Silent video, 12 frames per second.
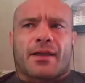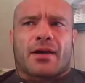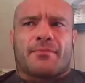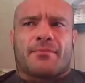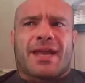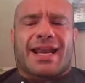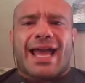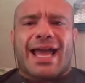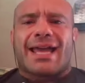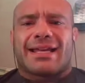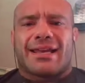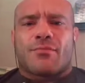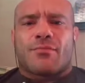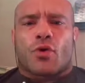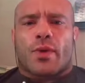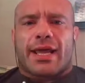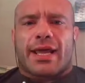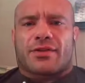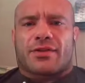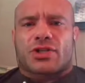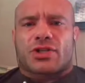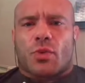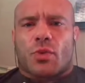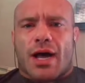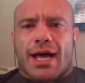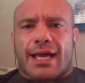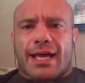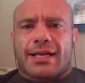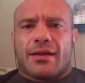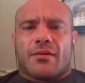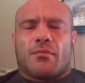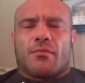I'm um, not adding any more weight on the squat,